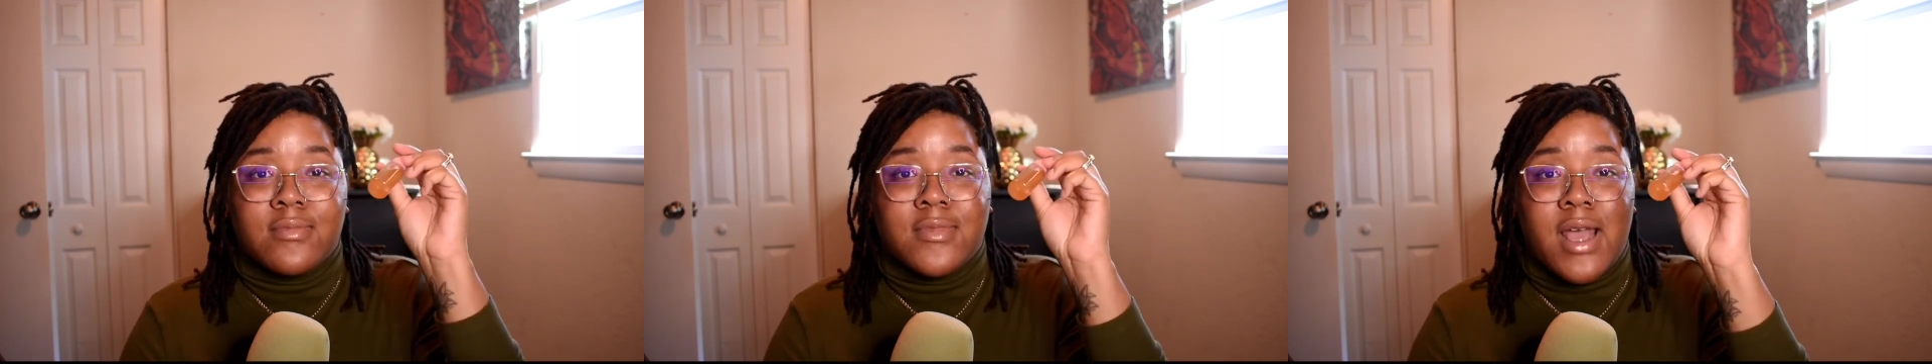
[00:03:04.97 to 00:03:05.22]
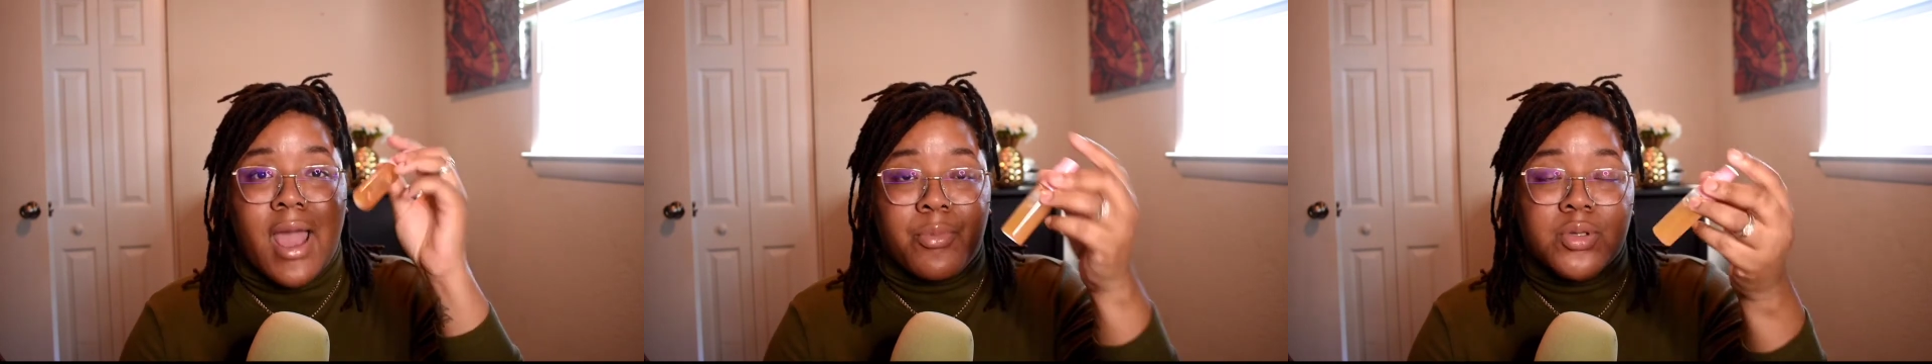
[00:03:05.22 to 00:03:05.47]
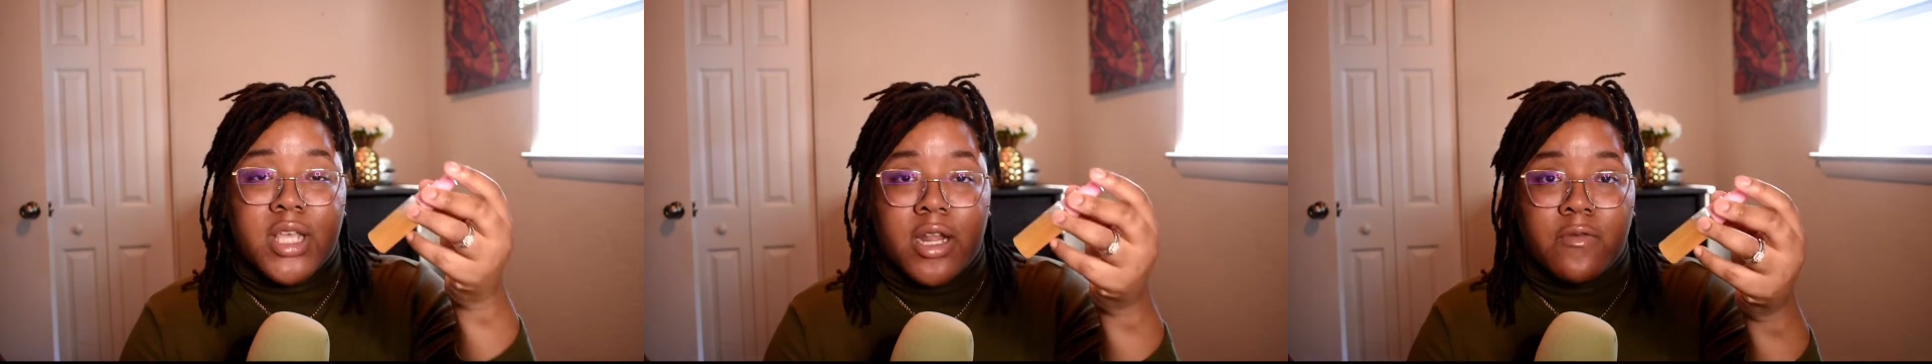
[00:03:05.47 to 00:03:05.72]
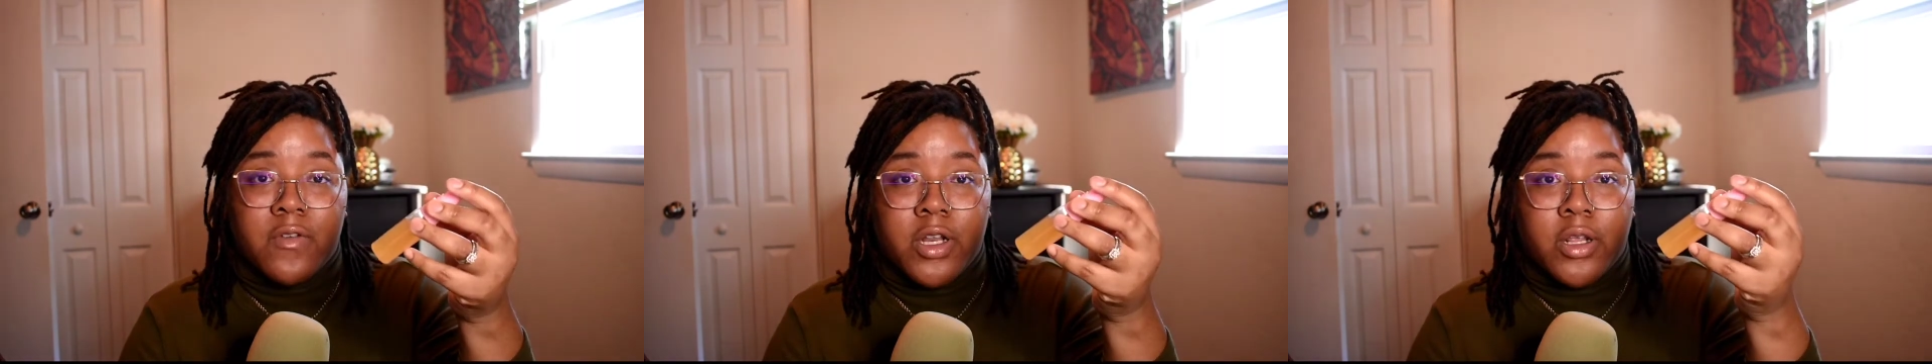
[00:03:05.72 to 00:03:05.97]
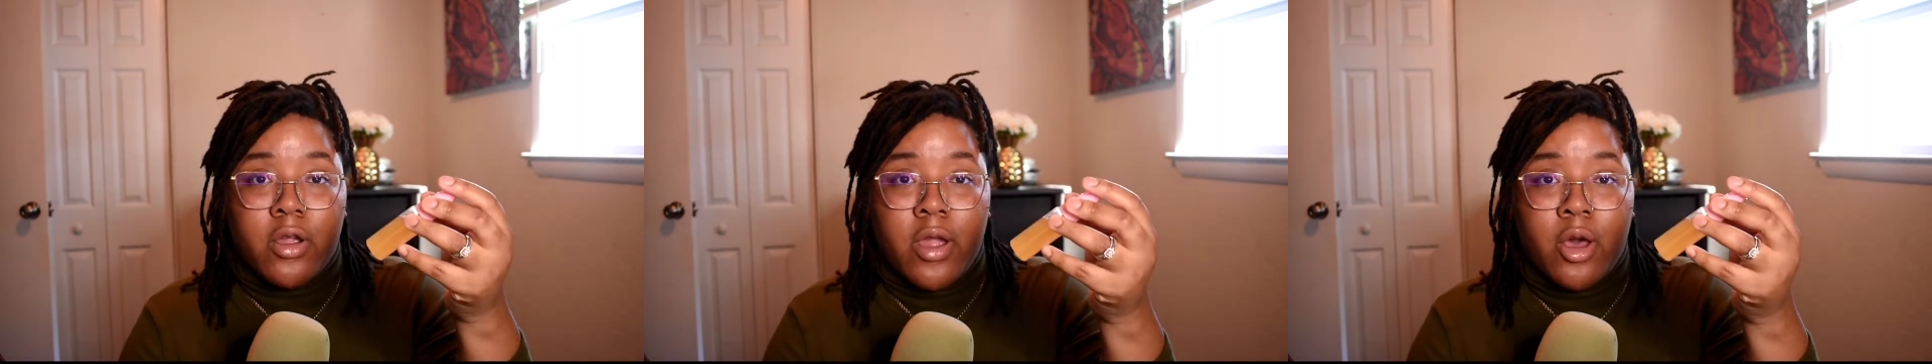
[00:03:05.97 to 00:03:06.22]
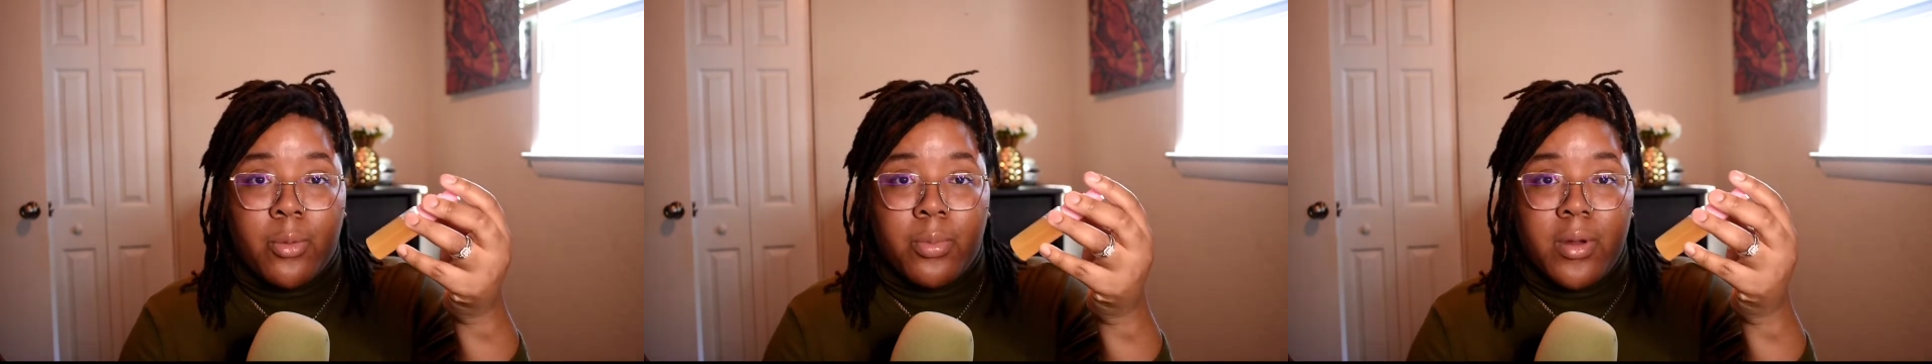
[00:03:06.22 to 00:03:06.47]
the apple cider vinegar
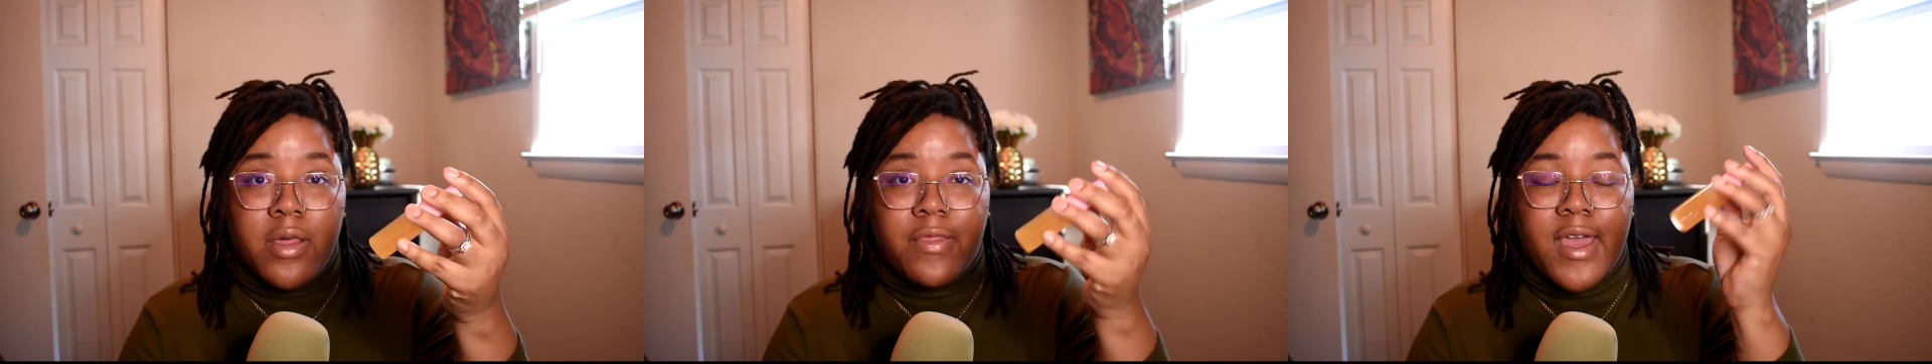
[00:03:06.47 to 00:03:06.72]
help with,